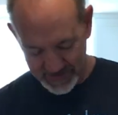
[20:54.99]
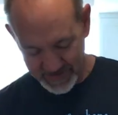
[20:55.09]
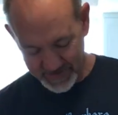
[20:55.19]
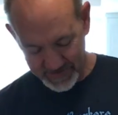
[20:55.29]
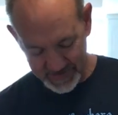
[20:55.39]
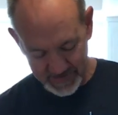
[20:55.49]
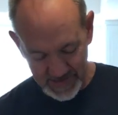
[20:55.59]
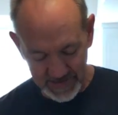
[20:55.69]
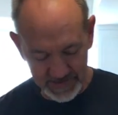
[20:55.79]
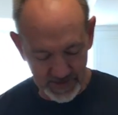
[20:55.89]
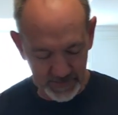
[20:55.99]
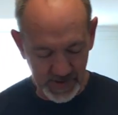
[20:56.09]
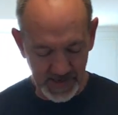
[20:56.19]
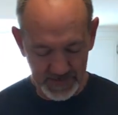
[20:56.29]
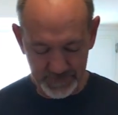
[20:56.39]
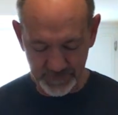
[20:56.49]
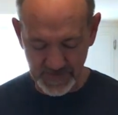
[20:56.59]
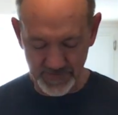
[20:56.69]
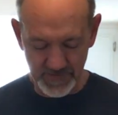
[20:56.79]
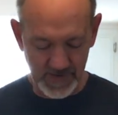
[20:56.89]
in the cast iron pot.
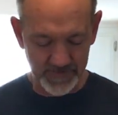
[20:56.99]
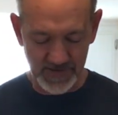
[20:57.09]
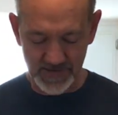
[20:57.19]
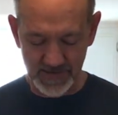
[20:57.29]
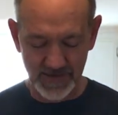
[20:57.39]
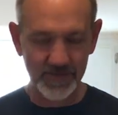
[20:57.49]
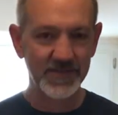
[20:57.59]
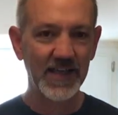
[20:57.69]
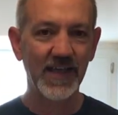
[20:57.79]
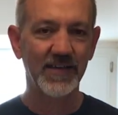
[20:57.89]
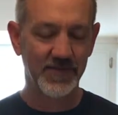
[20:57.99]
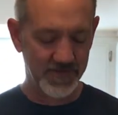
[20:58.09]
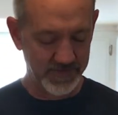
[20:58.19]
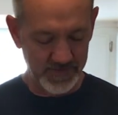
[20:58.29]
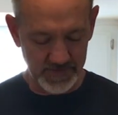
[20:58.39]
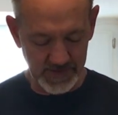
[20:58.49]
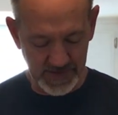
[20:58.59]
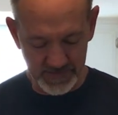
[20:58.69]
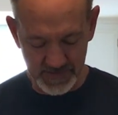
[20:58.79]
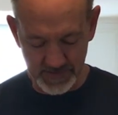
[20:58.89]
If you have a like Reset or
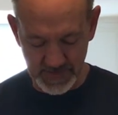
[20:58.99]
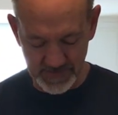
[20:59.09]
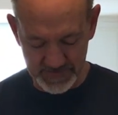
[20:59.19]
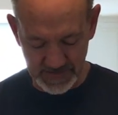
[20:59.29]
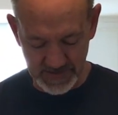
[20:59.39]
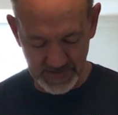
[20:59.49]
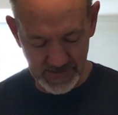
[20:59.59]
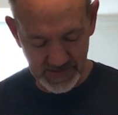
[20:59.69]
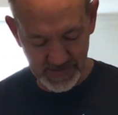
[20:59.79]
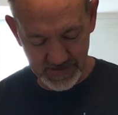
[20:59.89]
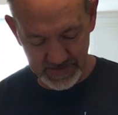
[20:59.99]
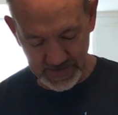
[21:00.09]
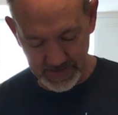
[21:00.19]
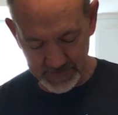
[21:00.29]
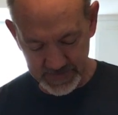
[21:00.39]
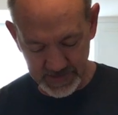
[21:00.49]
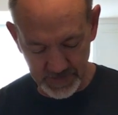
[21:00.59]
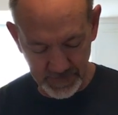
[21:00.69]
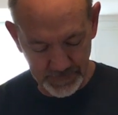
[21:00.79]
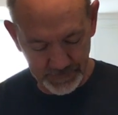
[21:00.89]
whatever, you may have done it the same. So